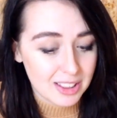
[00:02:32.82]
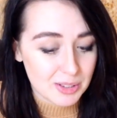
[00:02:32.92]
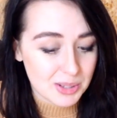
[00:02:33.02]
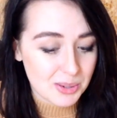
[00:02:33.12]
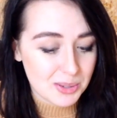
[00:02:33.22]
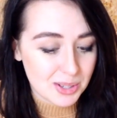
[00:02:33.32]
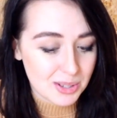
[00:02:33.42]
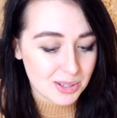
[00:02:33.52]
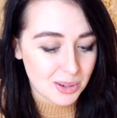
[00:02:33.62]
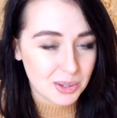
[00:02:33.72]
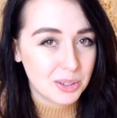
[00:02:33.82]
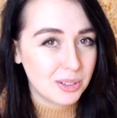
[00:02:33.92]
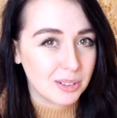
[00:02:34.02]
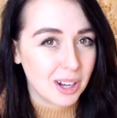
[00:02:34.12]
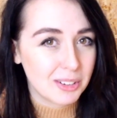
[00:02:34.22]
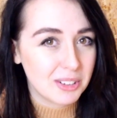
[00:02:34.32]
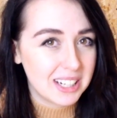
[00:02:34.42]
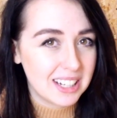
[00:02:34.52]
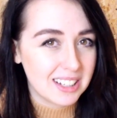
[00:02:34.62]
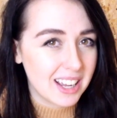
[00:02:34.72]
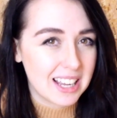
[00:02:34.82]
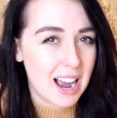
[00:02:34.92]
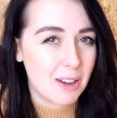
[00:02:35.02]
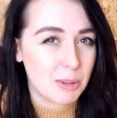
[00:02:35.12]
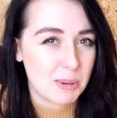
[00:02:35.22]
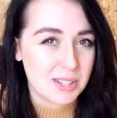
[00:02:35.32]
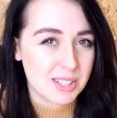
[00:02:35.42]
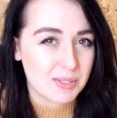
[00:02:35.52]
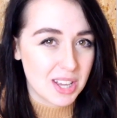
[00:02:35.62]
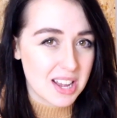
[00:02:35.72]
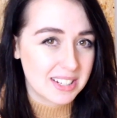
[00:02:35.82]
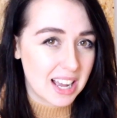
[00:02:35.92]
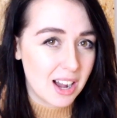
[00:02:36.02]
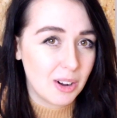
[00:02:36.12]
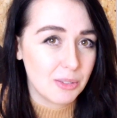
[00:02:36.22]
the results are so cool. I really like how the pictures have turned out.